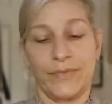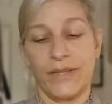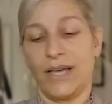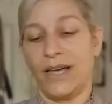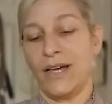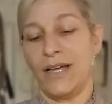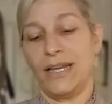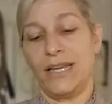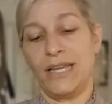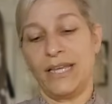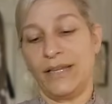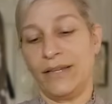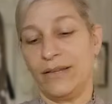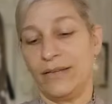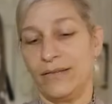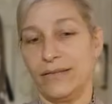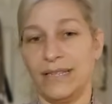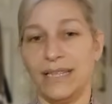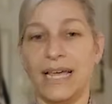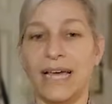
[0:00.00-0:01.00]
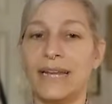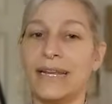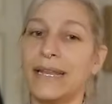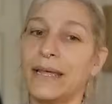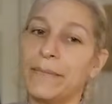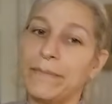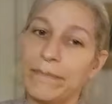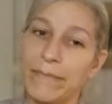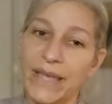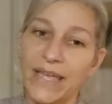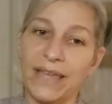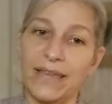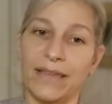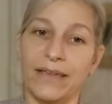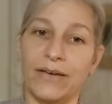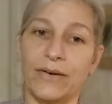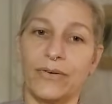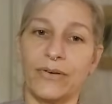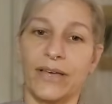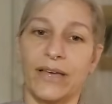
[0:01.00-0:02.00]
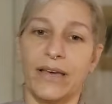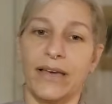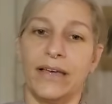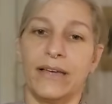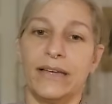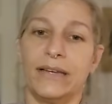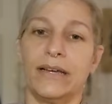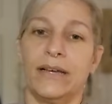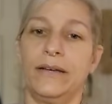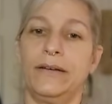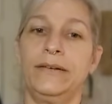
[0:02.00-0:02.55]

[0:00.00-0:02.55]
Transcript: Honey, let them be. Okay.